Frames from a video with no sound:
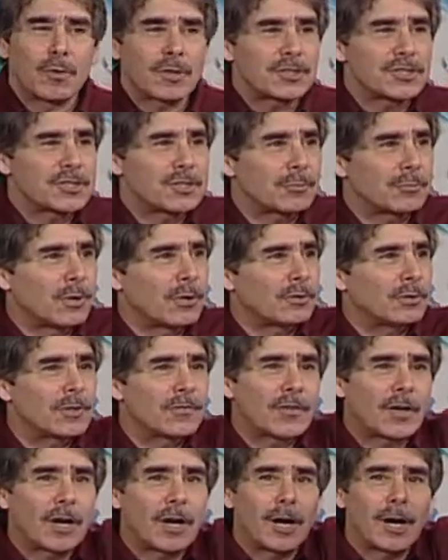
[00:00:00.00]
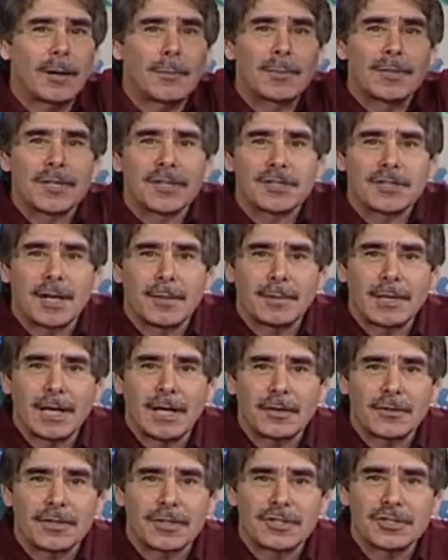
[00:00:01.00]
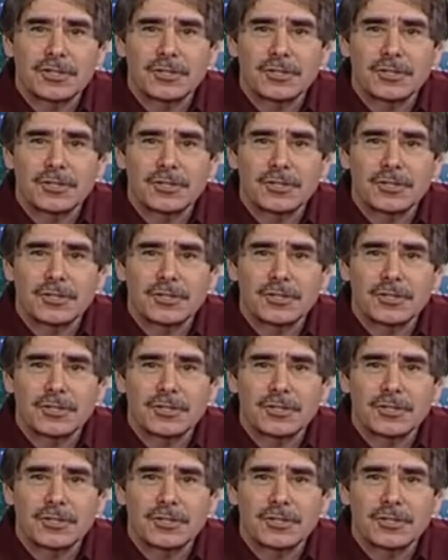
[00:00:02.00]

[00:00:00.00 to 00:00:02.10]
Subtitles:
What's the role of the carbon that's coming out of the